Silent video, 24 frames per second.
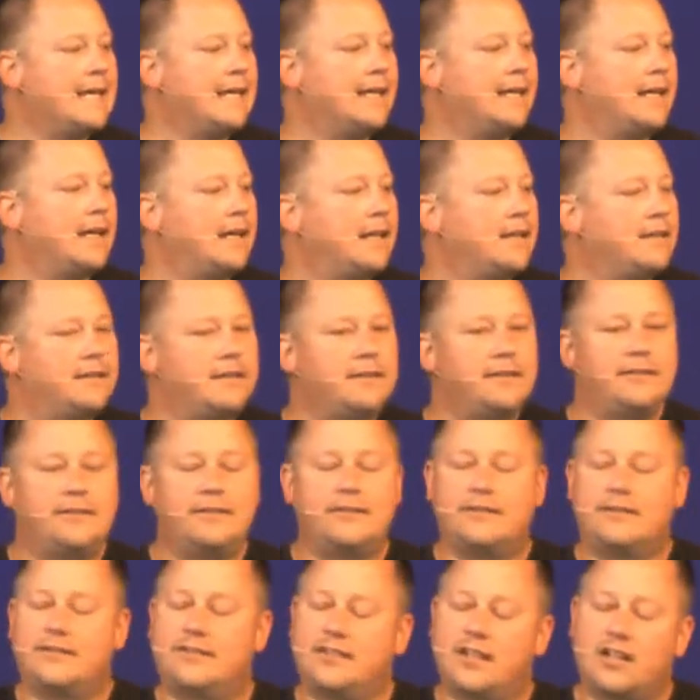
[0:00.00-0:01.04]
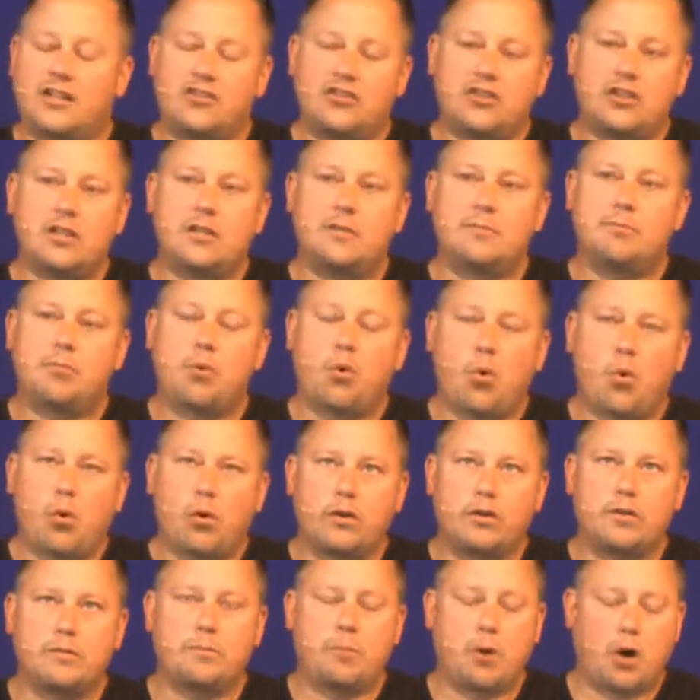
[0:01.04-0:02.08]
And this is such an
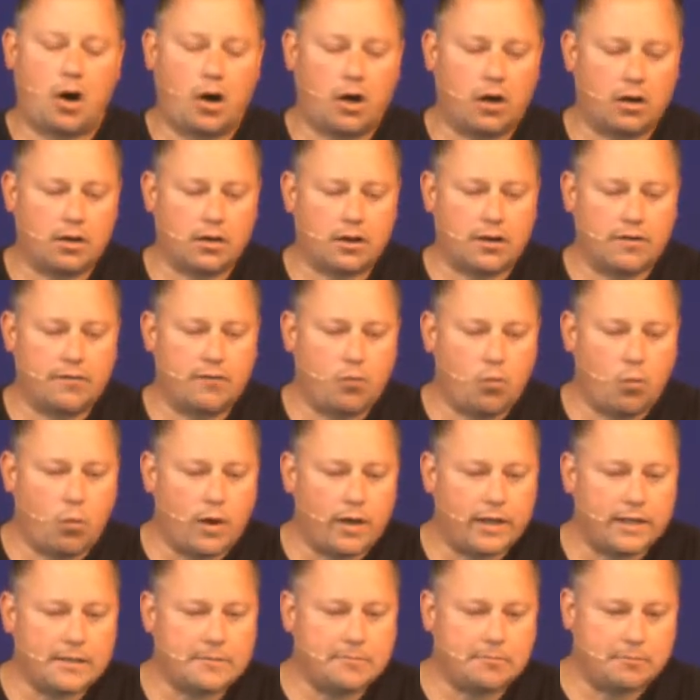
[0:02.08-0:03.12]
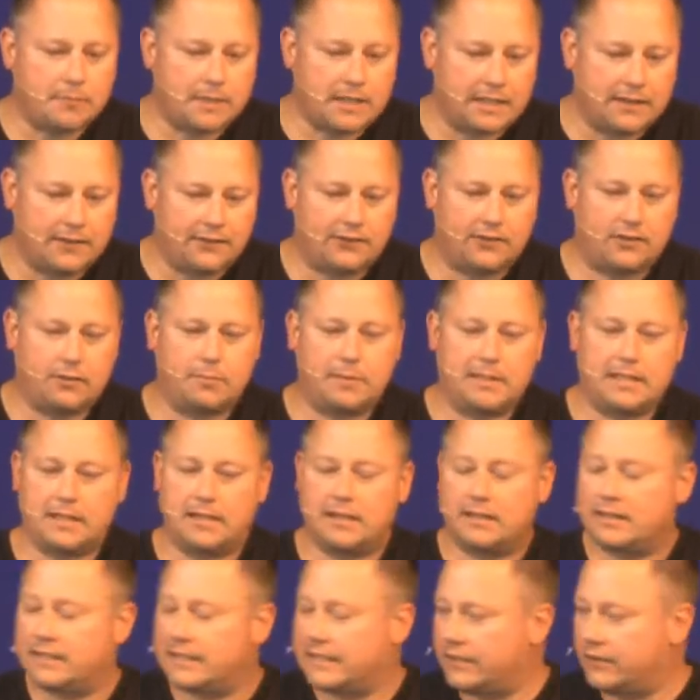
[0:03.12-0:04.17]
important part of what it means to be a
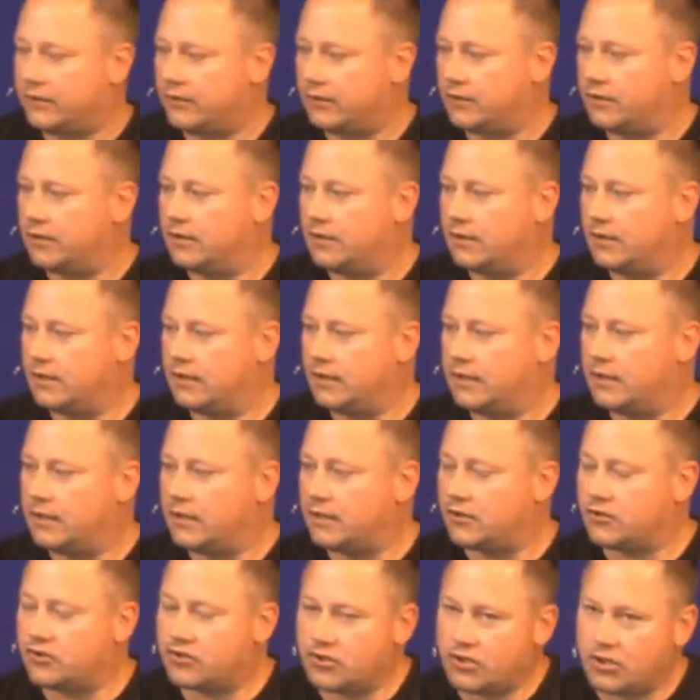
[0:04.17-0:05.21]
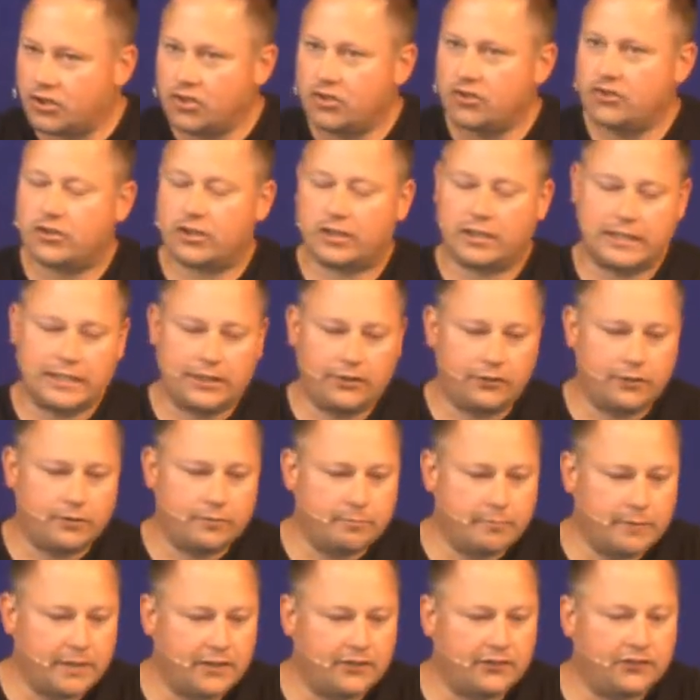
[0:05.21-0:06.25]
leader in church, a leader in
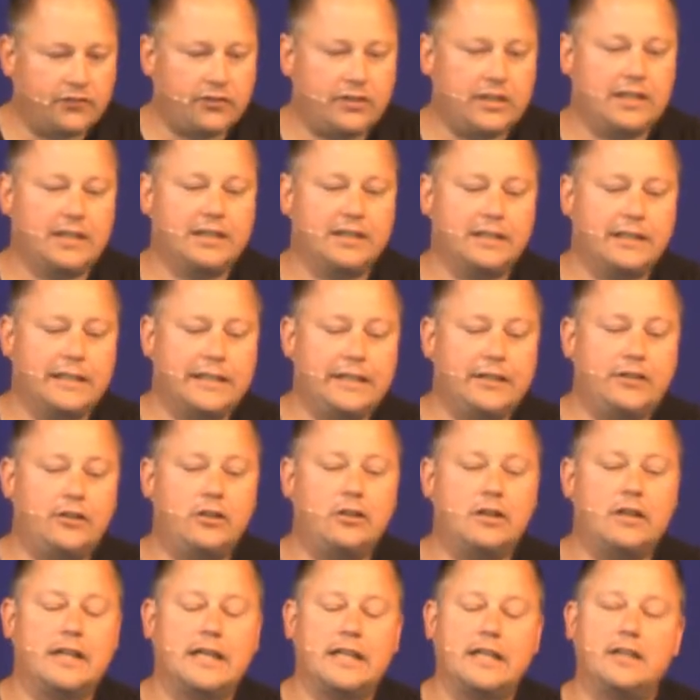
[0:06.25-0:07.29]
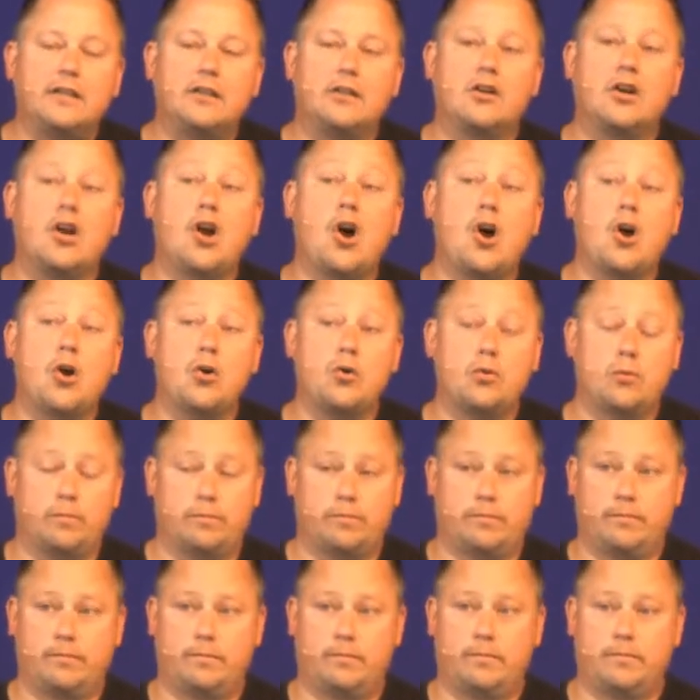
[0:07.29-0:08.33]
ministry, a leader in your home.
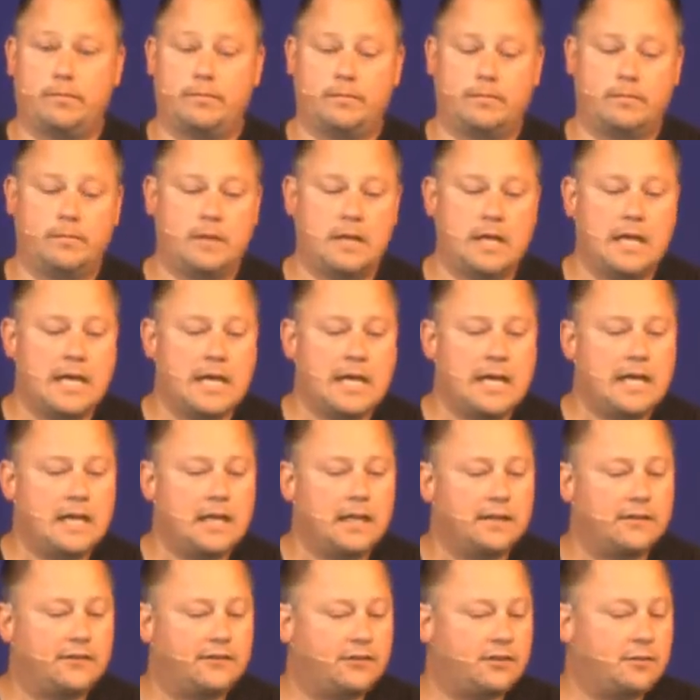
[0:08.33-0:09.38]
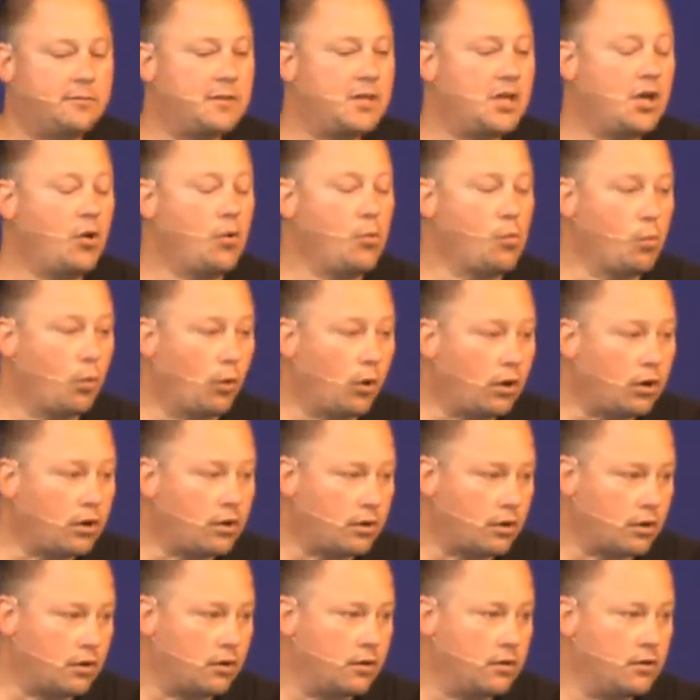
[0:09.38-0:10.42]
It's to be a
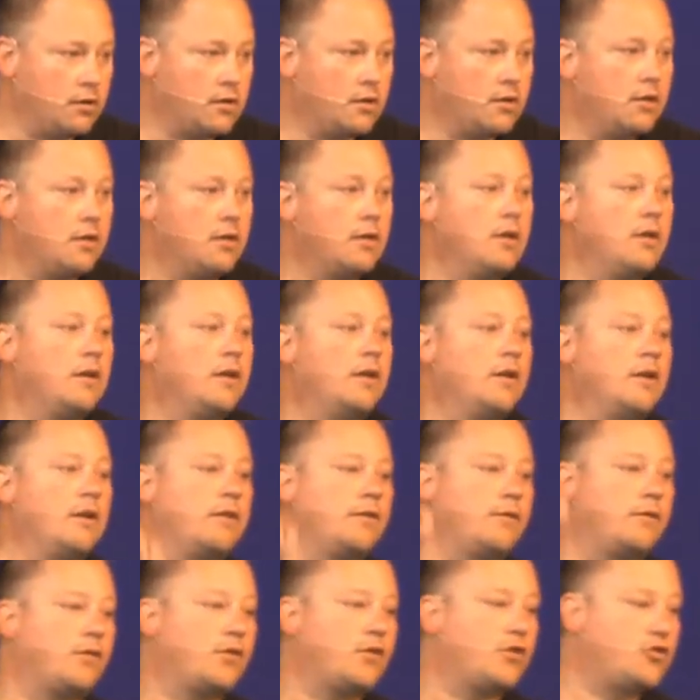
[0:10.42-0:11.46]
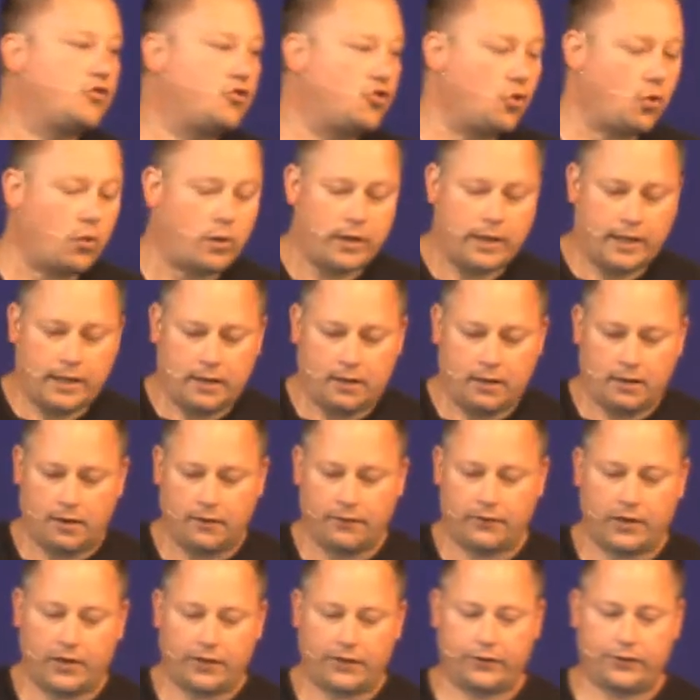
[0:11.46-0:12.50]
worker for the joy of
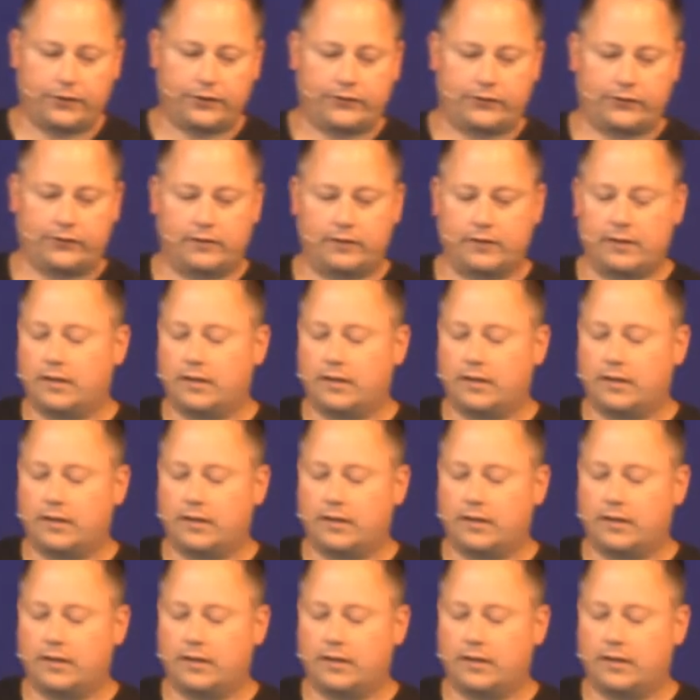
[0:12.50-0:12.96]
others.